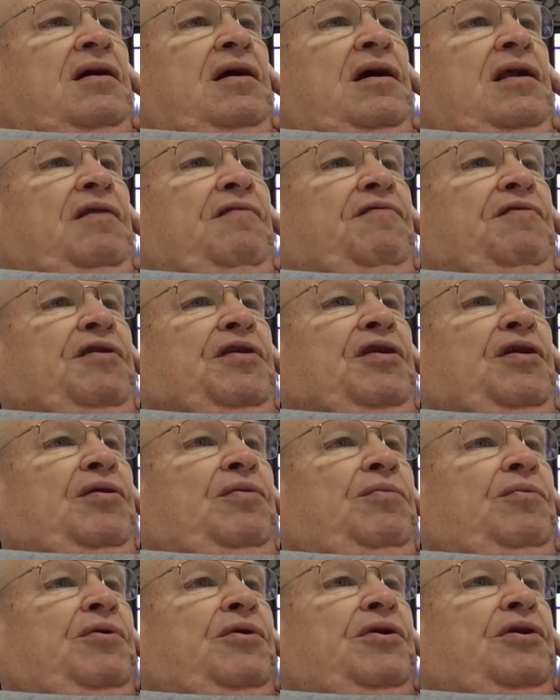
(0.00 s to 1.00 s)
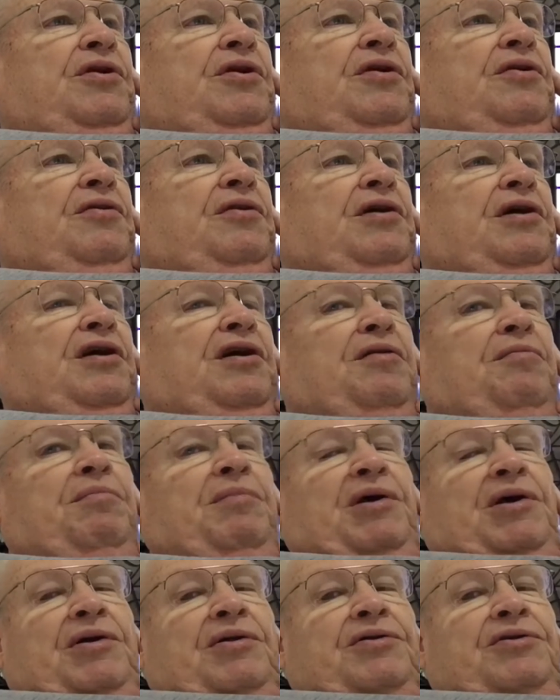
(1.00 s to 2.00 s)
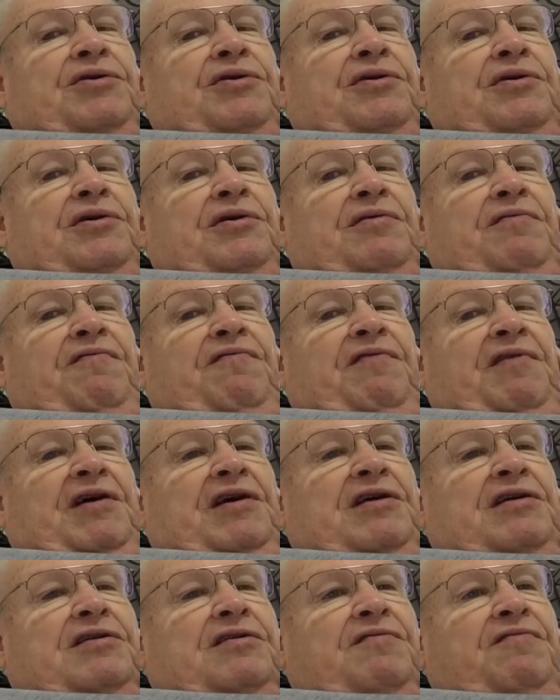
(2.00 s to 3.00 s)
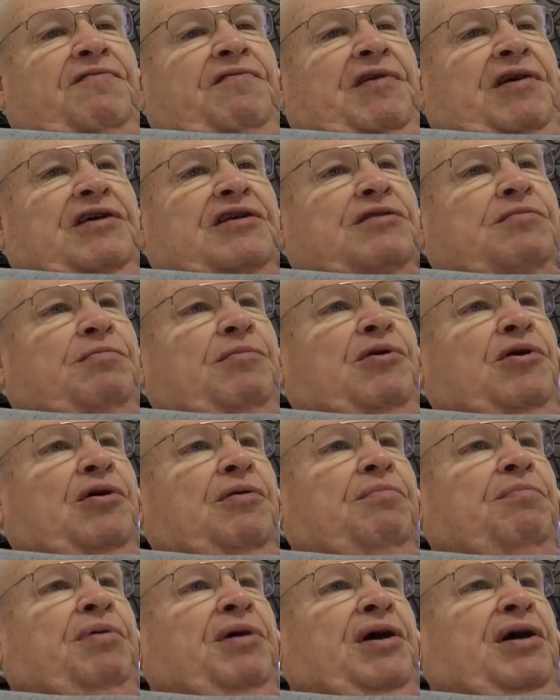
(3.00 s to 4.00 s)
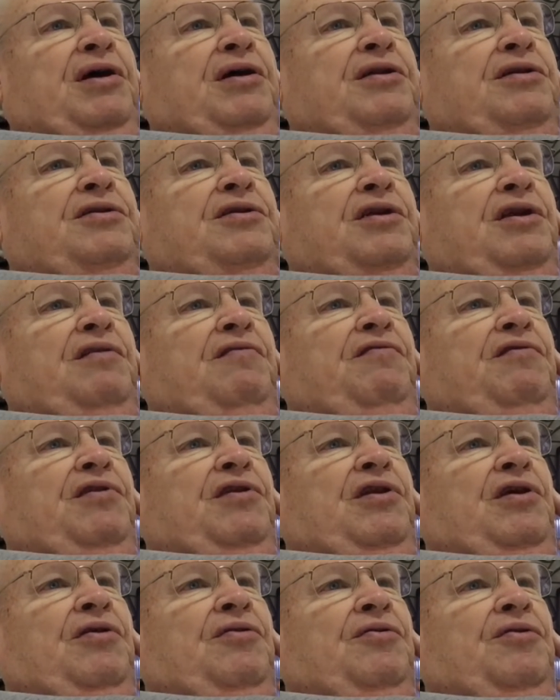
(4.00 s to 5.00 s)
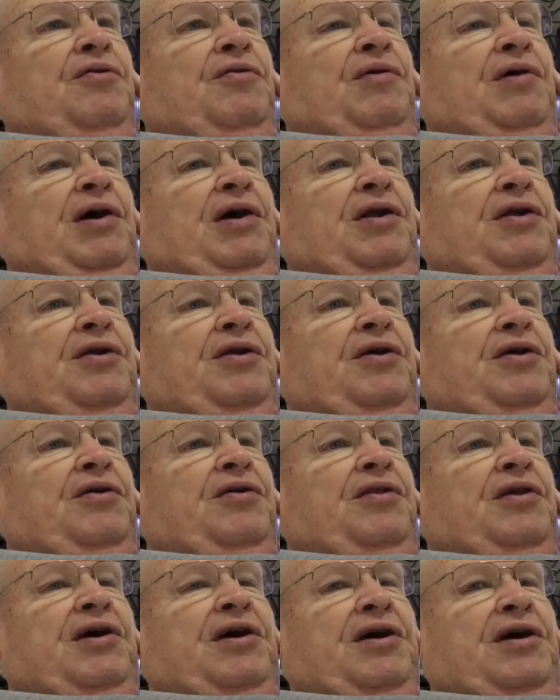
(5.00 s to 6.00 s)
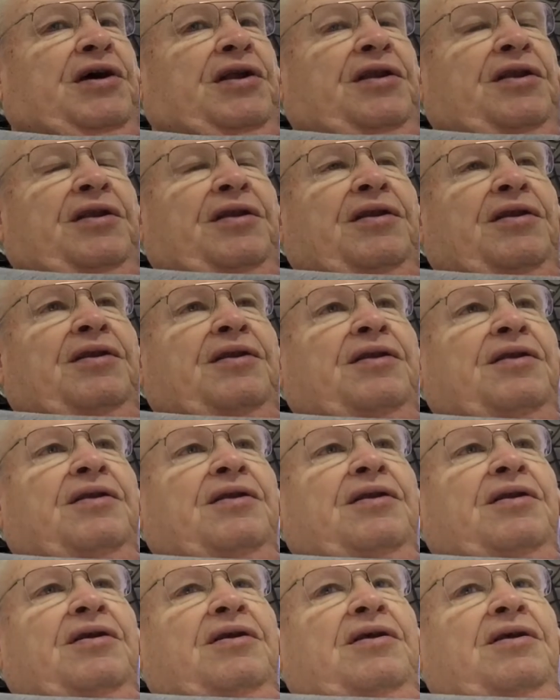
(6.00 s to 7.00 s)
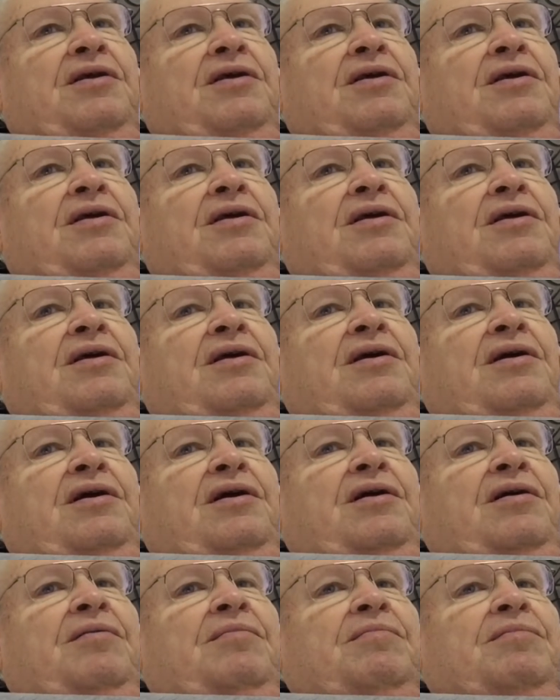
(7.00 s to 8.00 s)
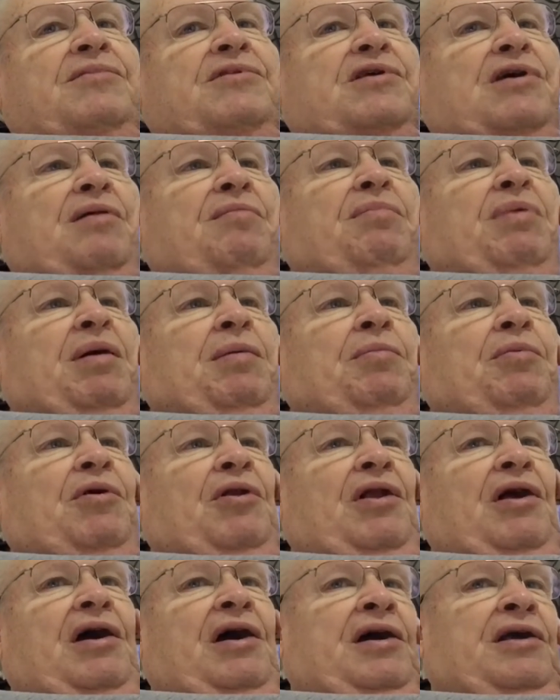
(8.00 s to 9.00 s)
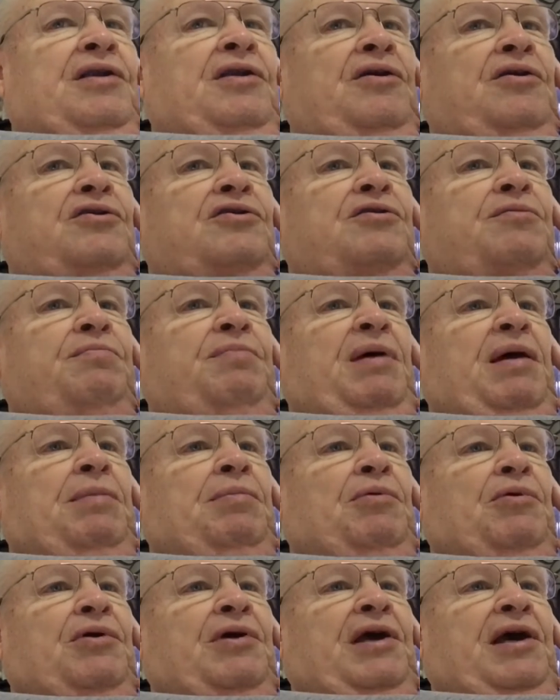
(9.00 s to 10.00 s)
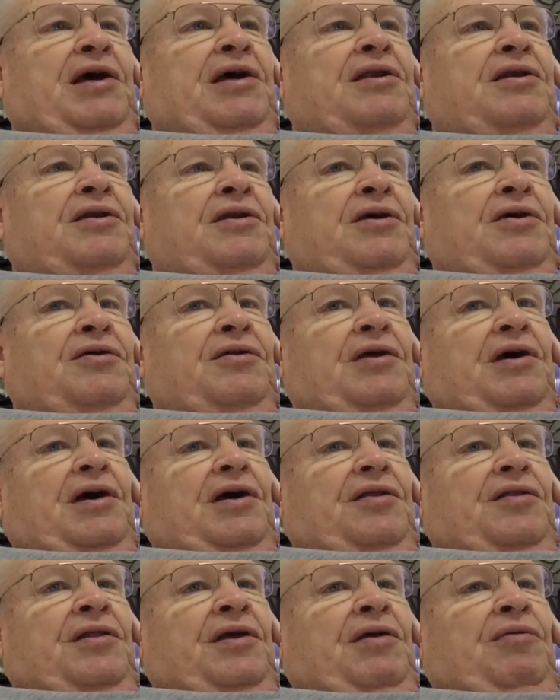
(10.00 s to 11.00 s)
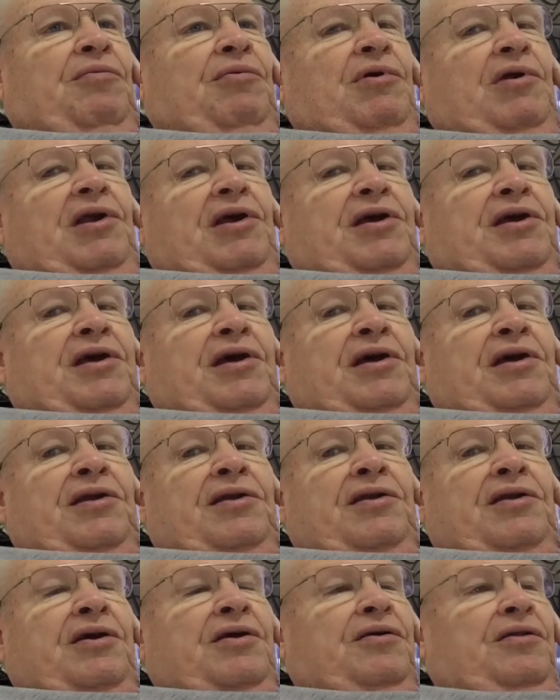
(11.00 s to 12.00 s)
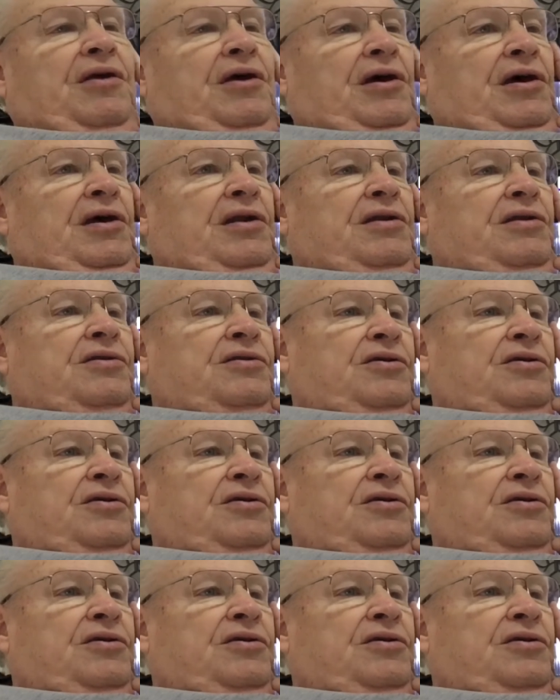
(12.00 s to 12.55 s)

And if you don't want to do that, build you a Facebook page. And if you don't know how to do that, I know some people can't do that. They really can't do that.